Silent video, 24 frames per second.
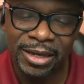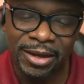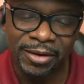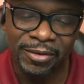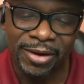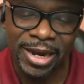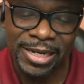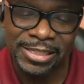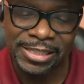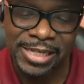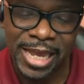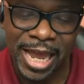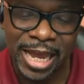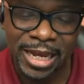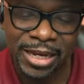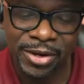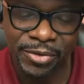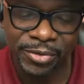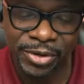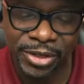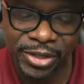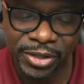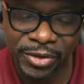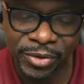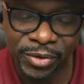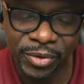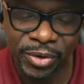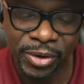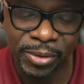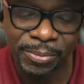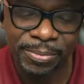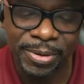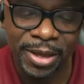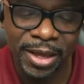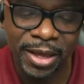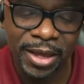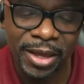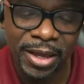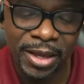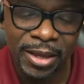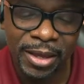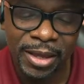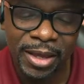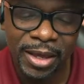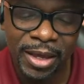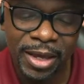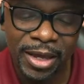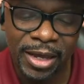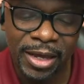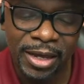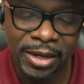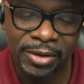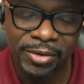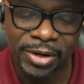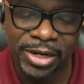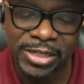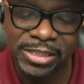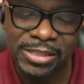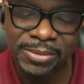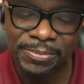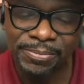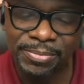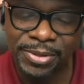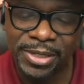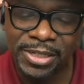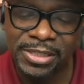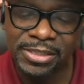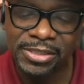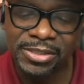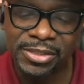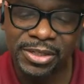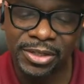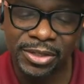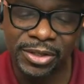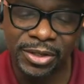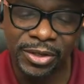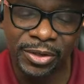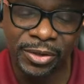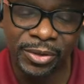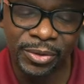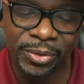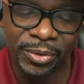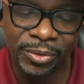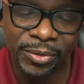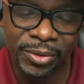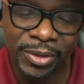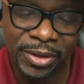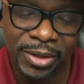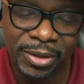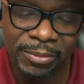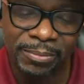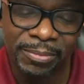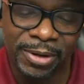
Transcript: All right, Zachary you're uh, grace and peace to you.